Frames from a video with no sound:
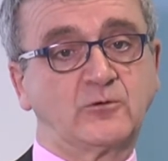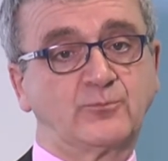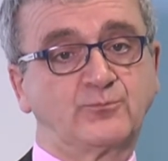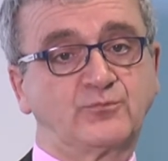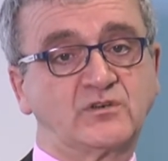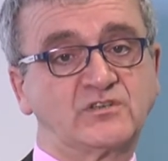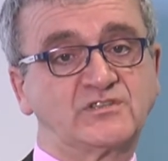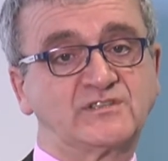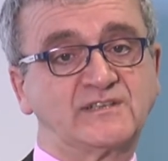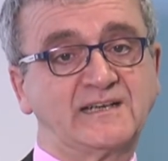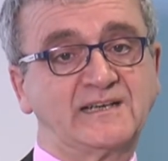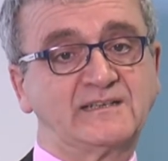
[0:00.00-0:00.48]

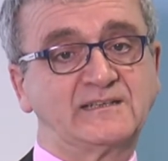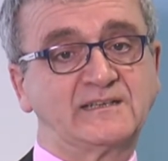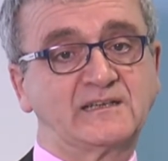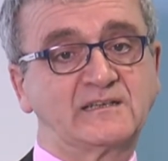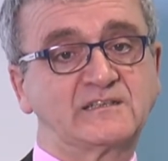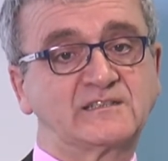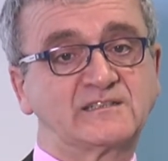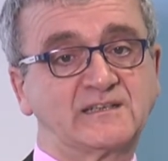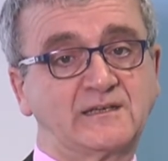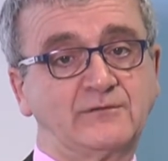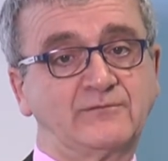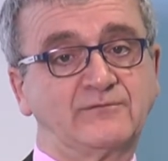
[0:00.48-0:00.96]

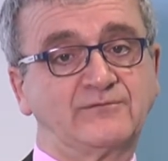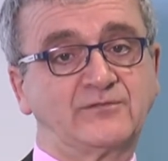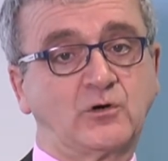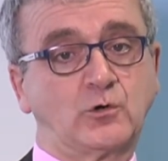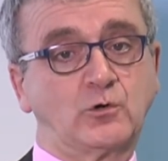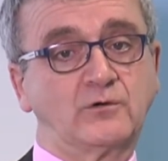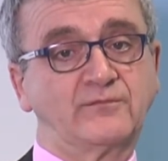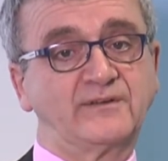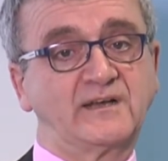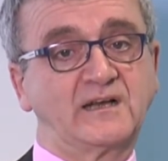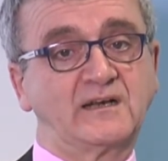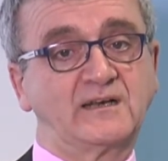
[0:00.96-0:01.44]
proceedings
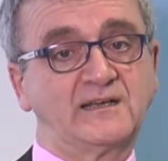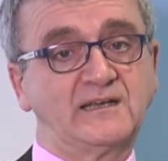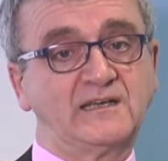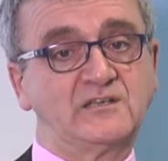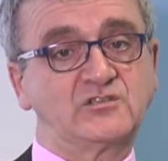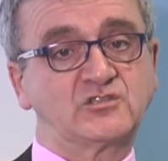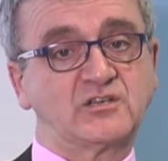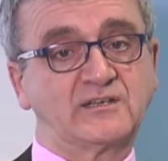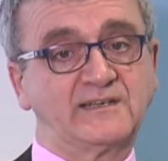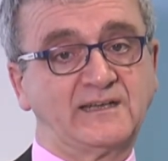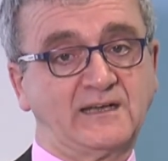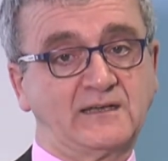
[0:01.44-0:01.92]
involving
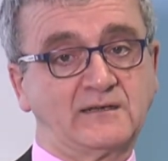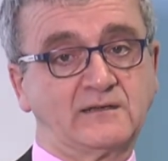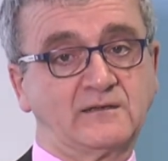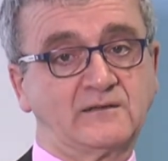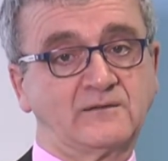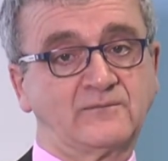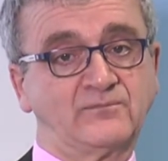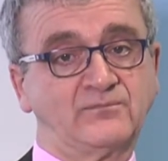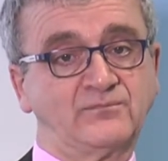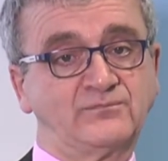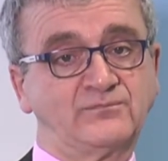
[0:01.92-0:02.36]
Legionella,